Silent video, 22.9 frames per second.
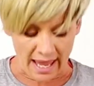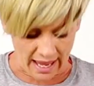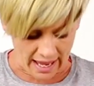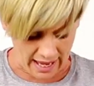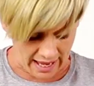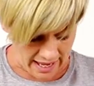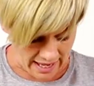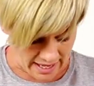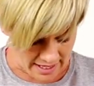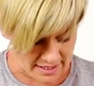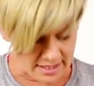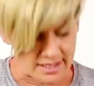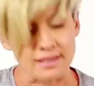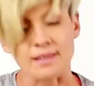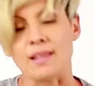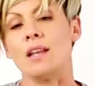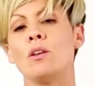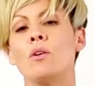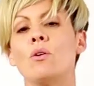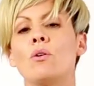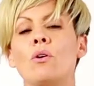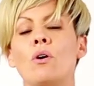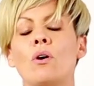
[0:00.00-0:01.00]
and
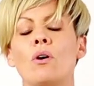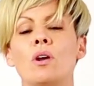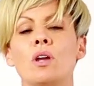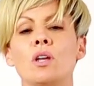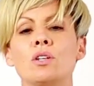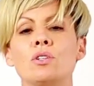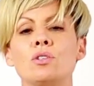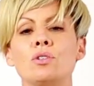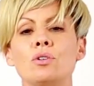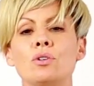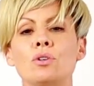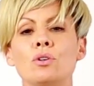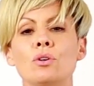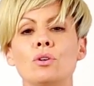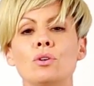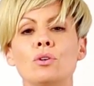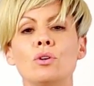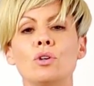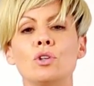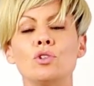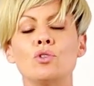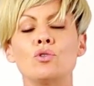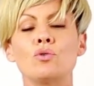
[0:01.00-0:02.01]
then you're going
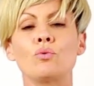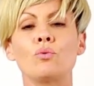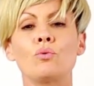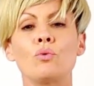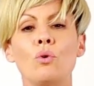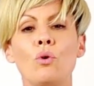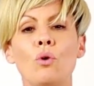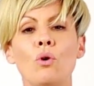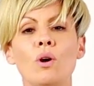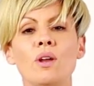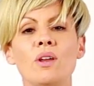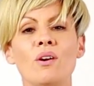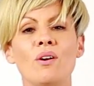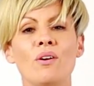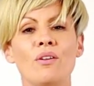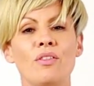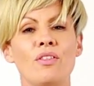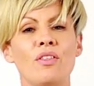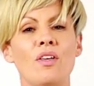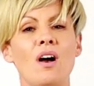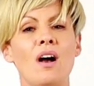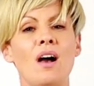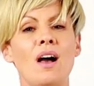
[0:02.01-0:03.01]
to draw your
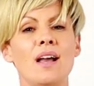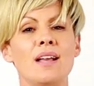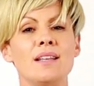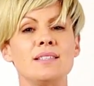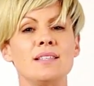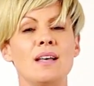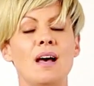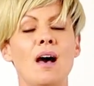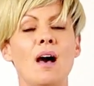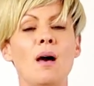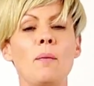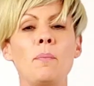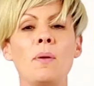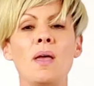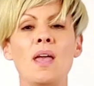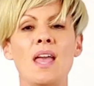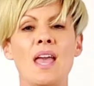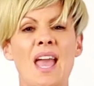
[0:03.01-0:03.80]
thighs up